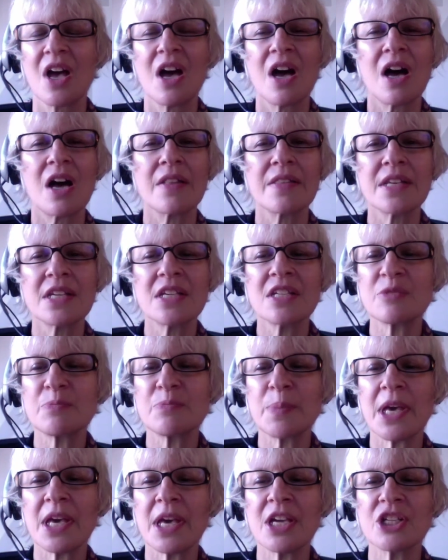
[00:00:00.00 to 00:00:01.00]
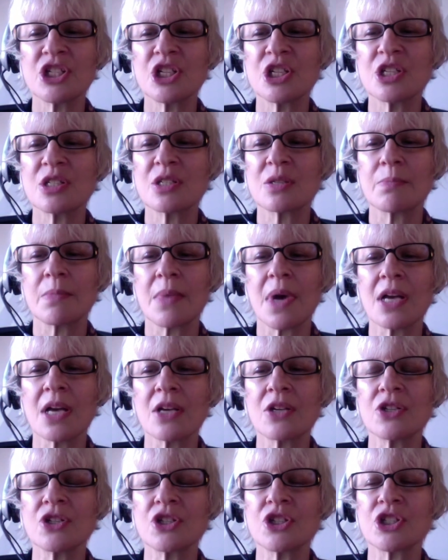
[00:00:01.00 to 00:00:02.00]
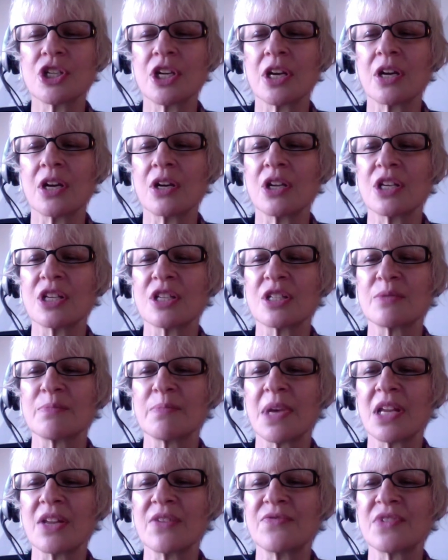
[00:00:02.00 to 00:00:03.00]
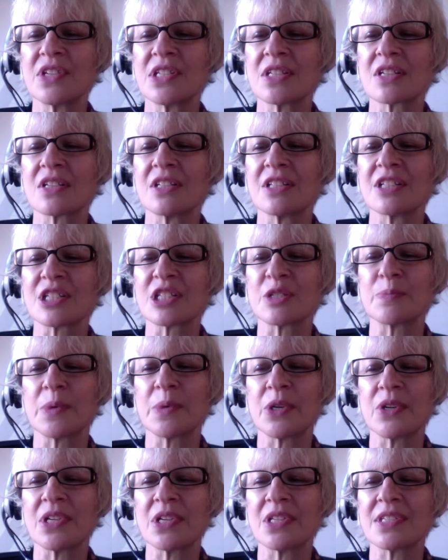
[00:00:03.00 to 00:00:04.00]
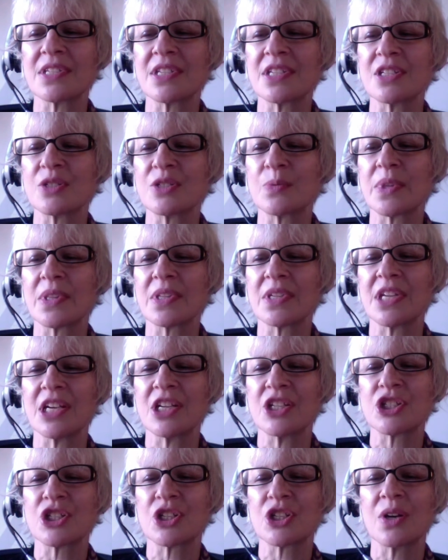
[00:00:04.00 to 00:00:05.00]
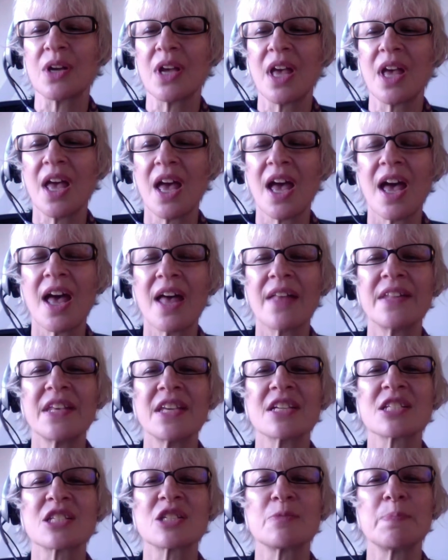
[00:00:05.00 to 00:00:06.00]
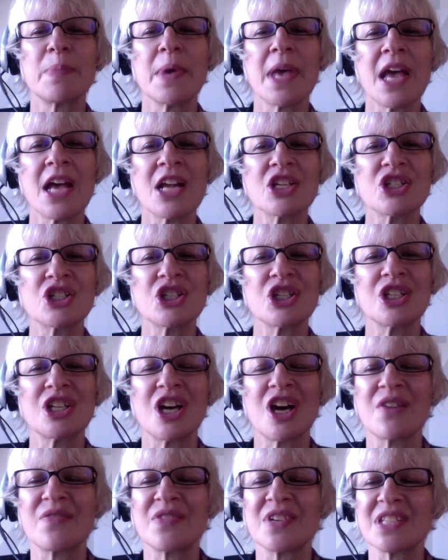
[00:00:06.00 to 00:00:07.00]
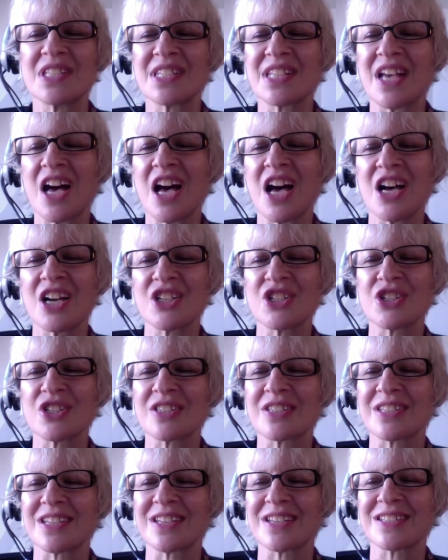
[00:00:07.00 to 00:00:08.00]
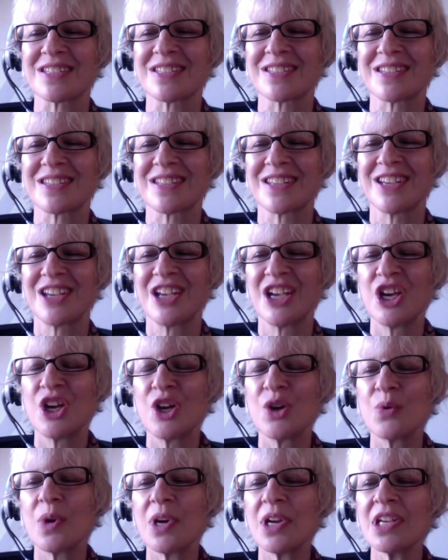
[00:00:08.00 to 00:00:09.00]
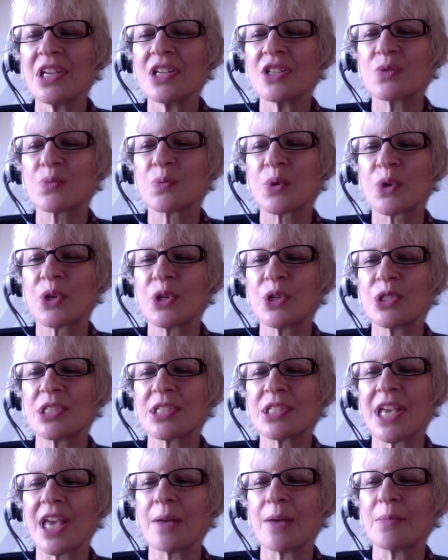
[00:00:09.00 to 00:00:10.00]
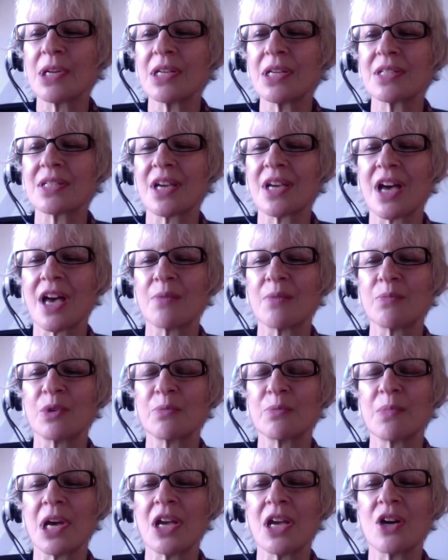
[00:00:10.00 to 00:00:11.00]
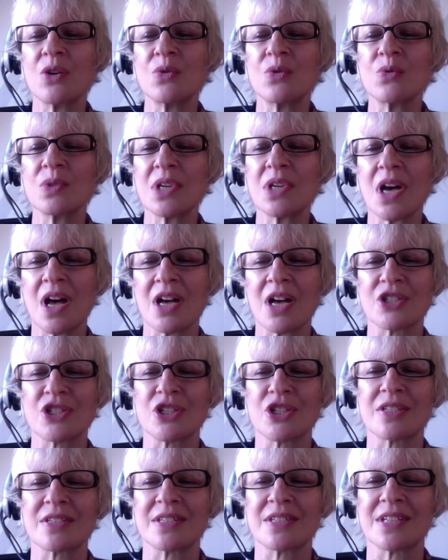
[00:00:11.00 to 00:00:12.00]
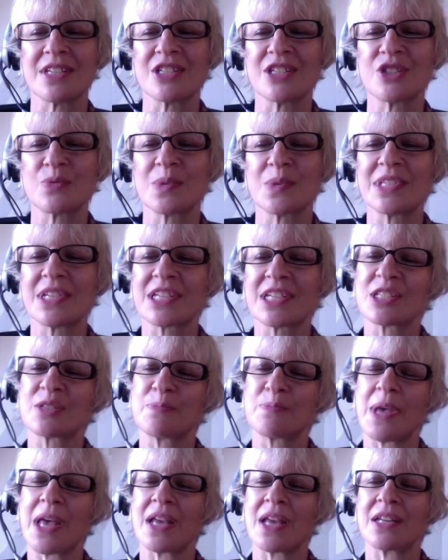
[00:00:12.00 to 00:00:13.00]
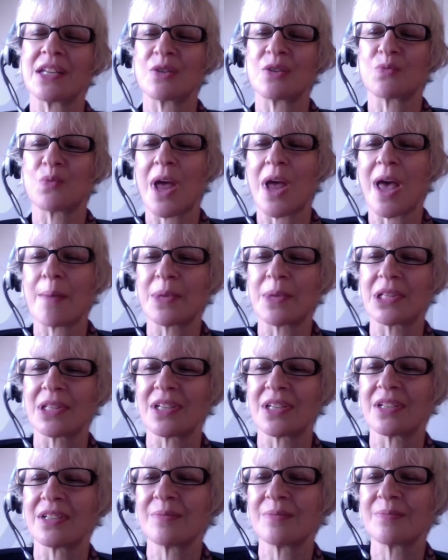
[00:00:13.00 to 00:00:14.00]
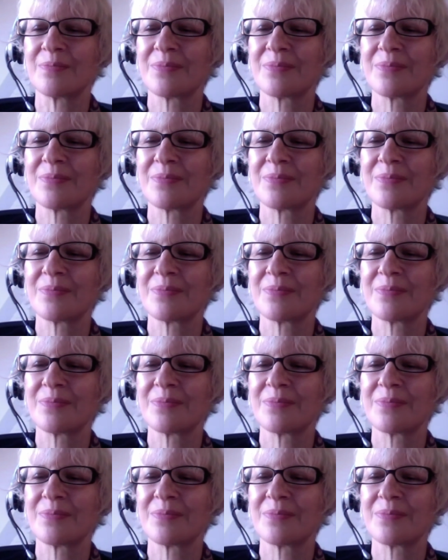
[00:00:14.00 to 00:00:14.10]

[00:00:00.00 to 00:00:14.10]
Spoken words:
On these pages, Michael shared his metaphysical experiences with nature and the expansion of his consciousness. Reading his words came at a time when my own consciousness was expanding rapidly.